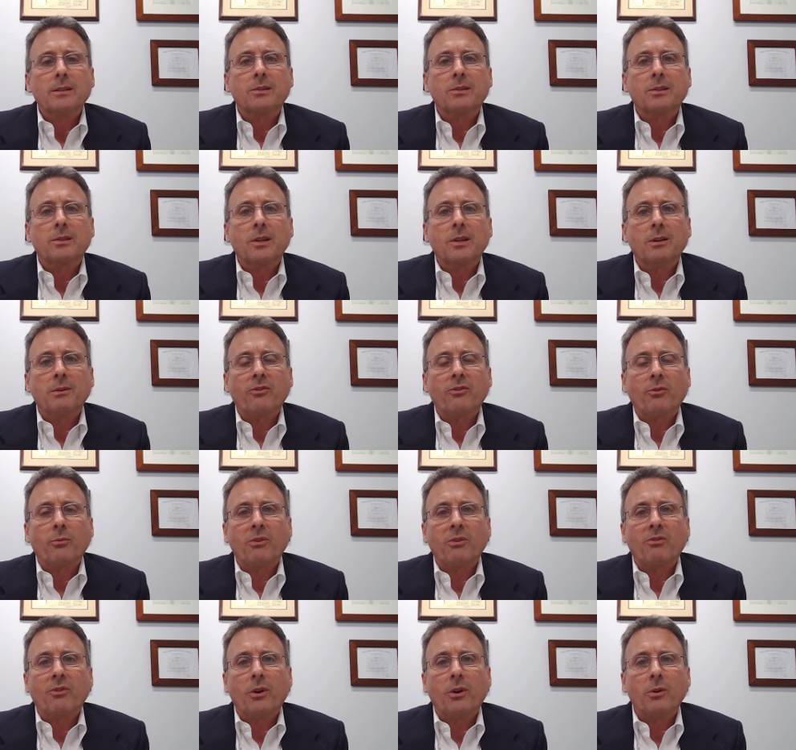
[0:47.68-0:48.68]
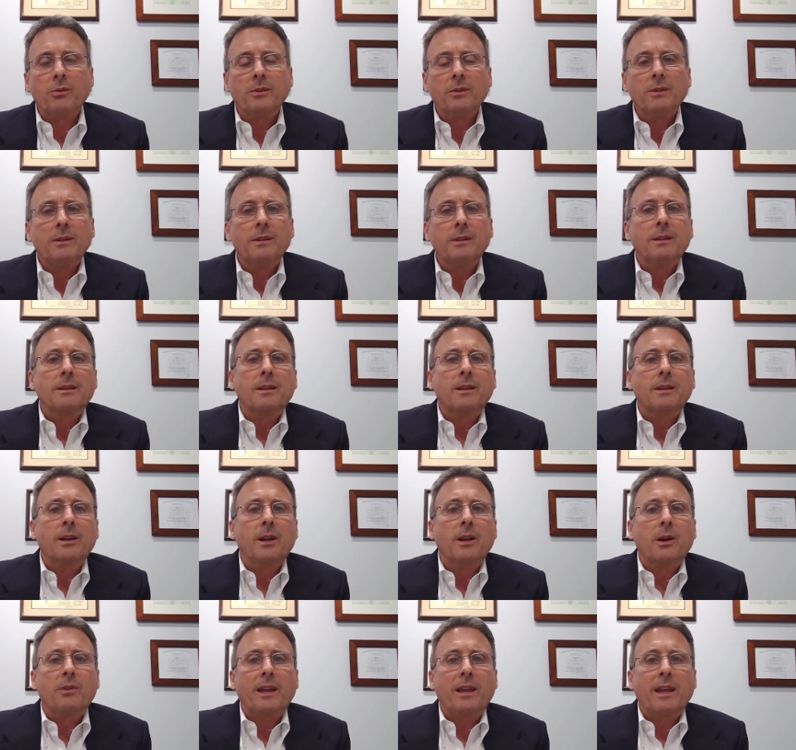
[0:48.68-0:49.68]
So as a result, you
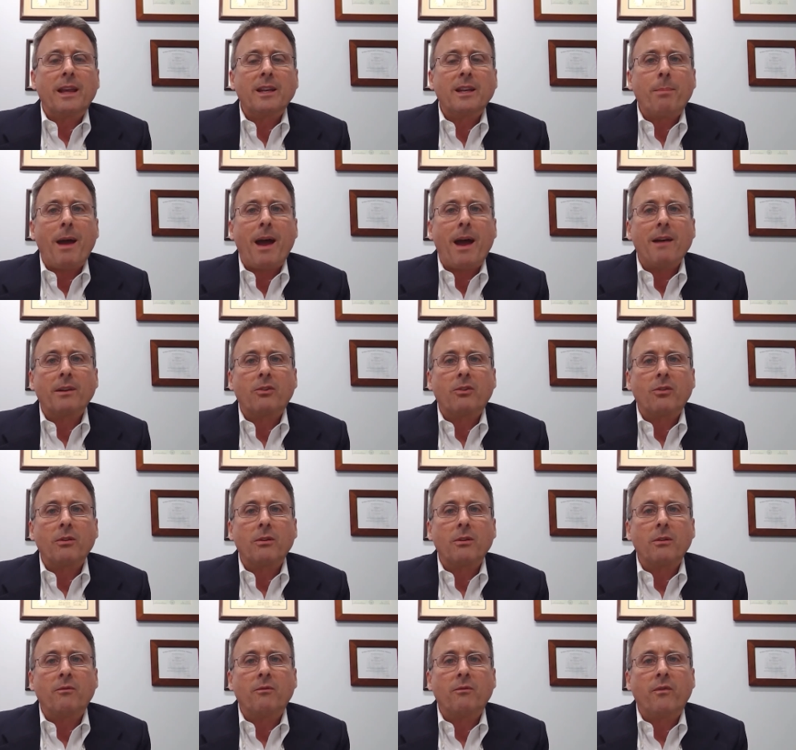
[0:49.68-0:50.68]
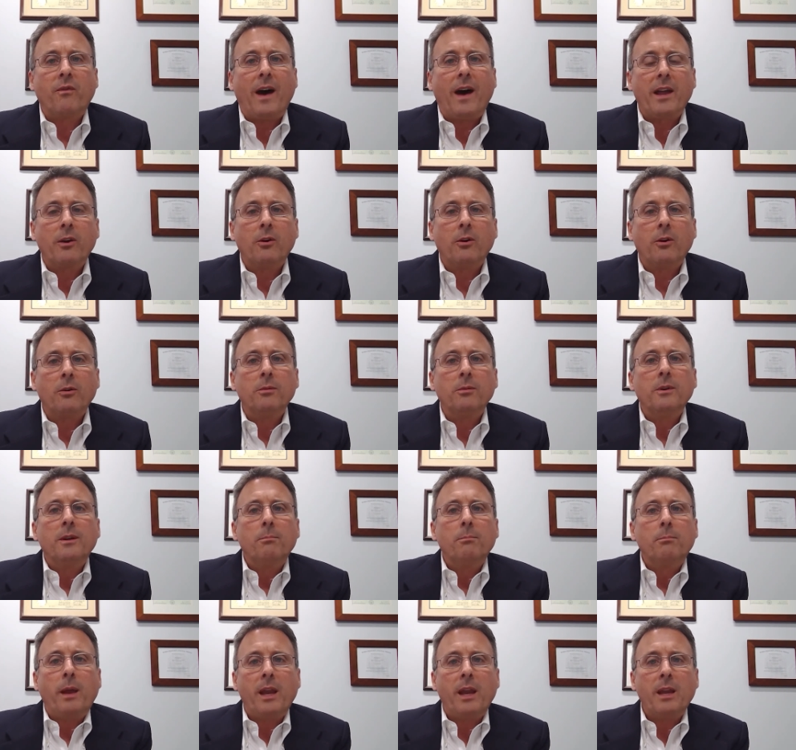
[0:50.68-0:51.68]
know, they end up having to file
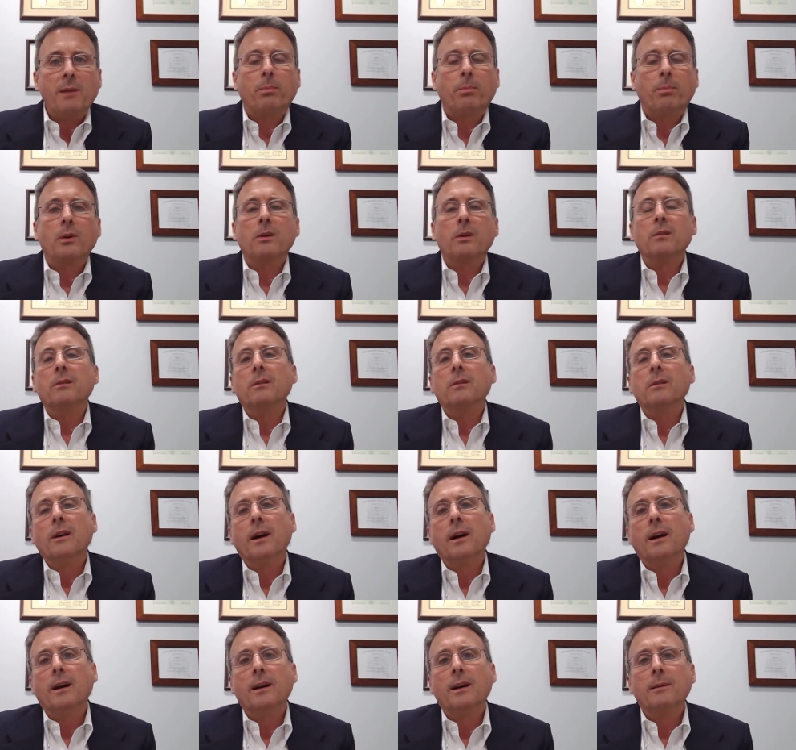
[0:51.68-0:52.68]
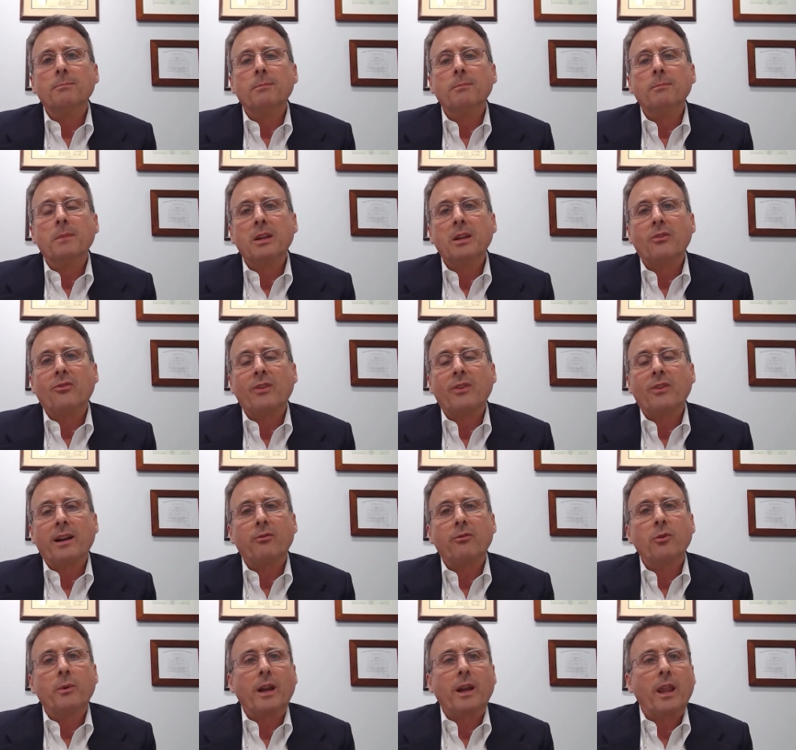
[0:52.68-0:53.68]
paper um, instead
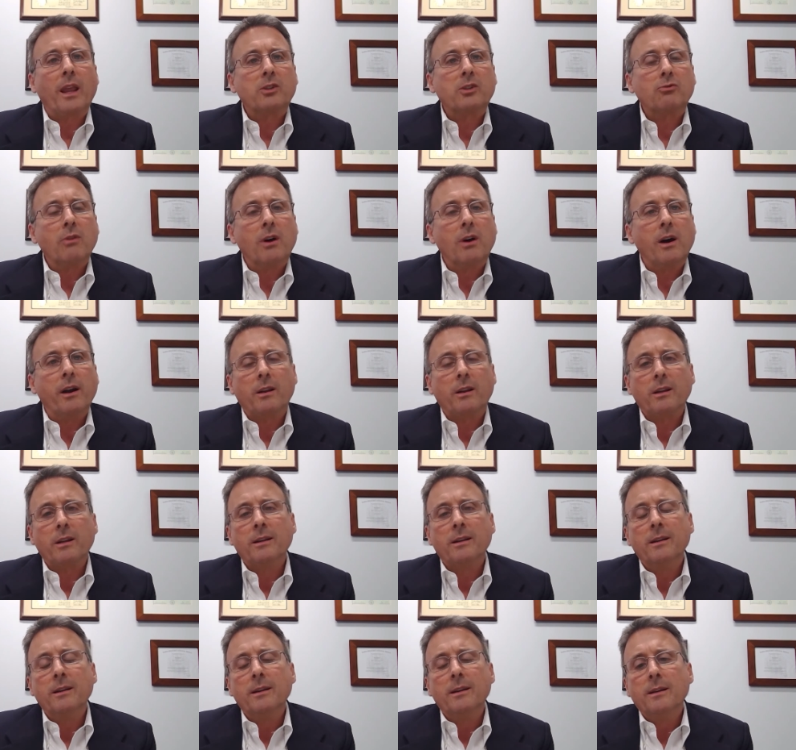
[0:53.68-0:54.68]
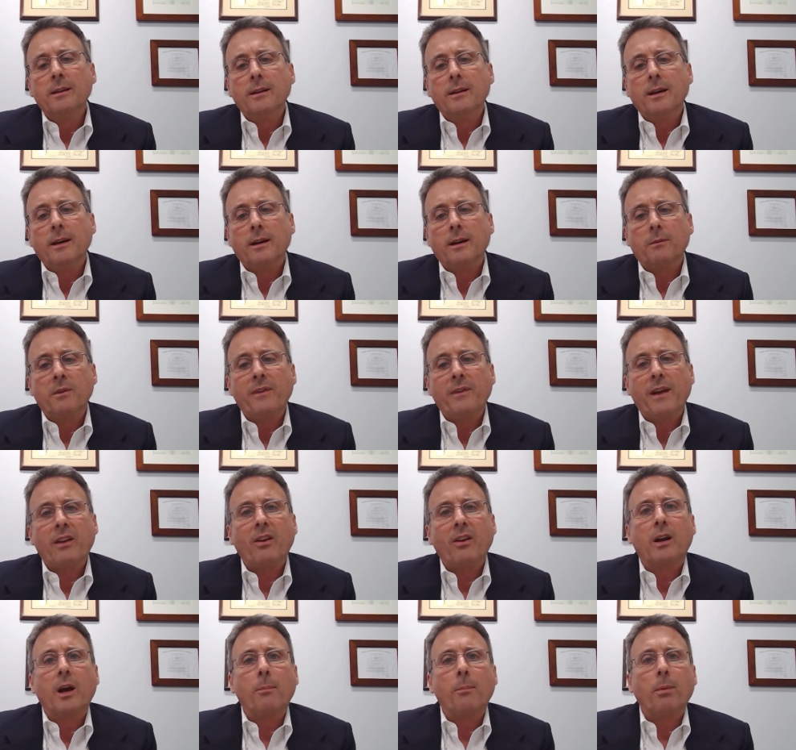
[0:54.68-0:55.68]
of doing electronically. Uh, we've had
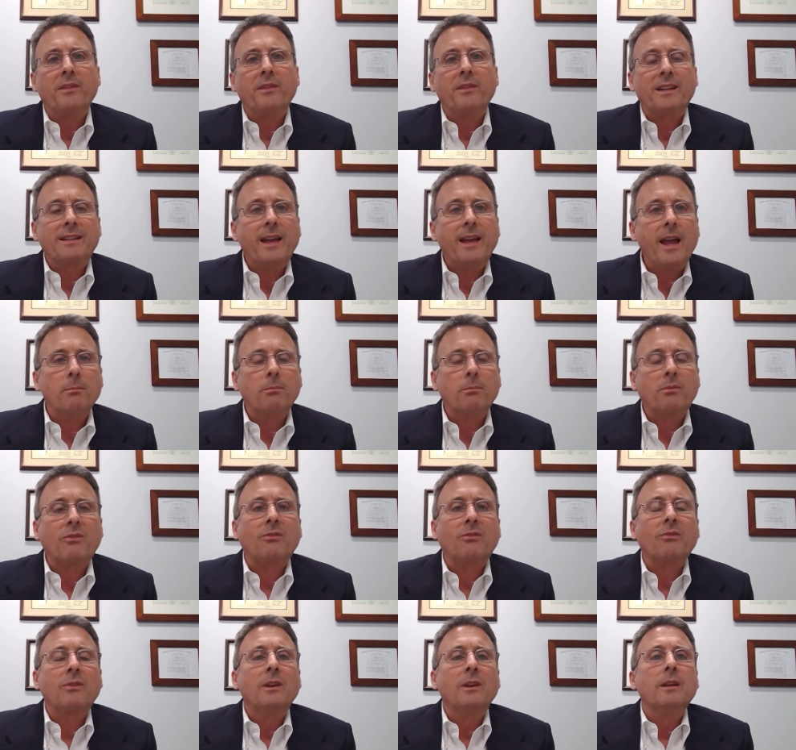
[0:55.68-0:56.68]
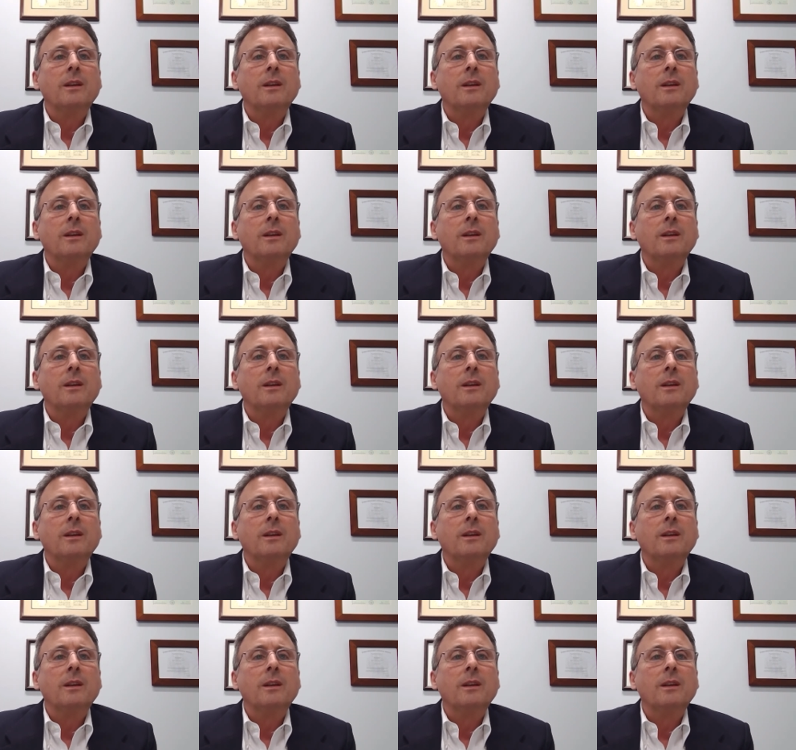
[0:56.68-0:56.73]
a couple of attempts,